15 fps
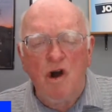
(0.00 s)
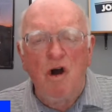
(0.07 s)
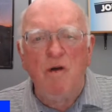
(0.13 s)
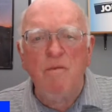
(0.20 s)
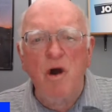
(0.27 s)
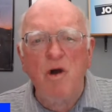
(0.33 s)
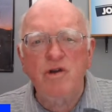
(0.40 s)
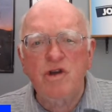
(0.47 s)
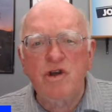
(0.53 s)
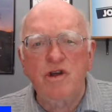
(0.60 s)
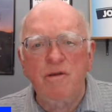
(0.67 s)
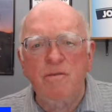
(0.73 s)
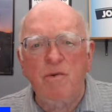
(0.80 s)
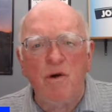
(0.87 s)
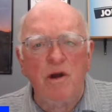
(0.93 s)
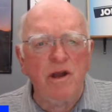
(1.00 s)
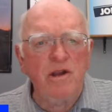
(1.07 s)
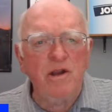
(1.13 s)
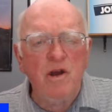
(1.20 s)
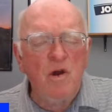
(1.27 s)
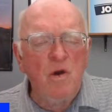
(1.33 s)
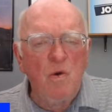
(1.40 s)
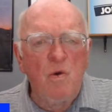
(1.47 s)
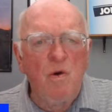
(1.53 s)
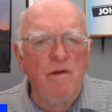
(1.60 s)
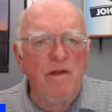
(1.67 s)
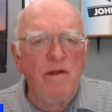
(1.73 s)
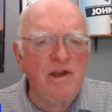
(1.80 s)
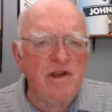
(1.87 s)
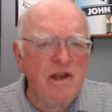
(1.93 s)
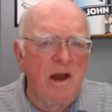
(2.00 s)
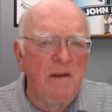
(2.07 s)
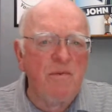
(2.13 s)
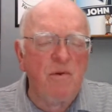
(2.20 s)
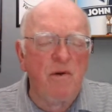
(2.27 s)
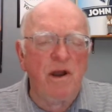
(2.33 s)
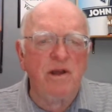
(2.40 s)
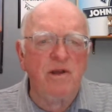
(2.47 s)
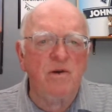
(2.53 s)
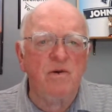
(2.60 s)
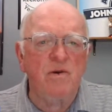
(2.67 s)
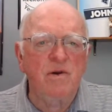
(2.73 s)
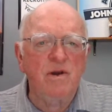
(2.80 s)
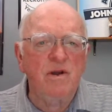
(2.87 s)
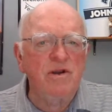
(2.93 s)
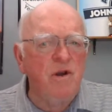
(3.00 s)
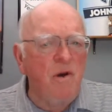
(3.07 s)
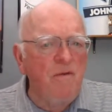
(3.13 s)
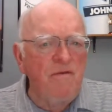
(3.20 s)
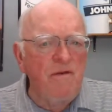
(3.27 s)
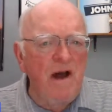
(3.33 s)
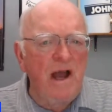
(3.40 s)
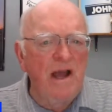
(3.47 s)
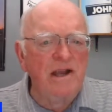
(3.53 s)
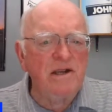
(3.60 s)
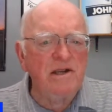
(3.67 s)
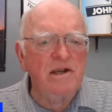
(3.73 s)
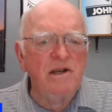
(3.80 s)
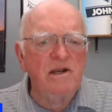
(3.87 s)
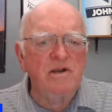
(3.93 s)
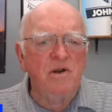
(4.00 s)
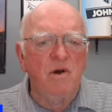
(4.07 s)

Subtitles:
Almost to the point where they separate you. Don't fight.